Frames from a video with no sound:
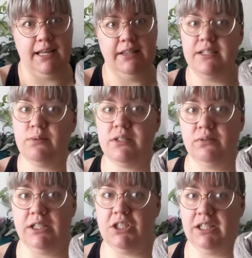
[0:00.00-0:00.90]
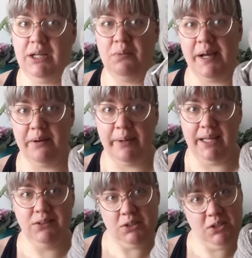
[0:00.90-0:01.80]
And this was originally
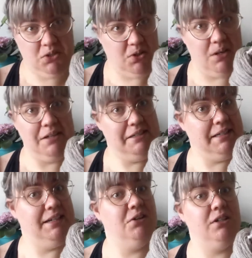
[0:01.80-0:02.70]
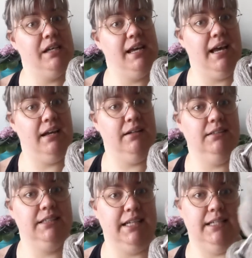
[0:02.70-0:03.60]
wound on a 2-yard nitty noddy,
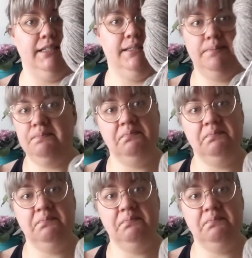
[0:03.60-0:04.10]
and it is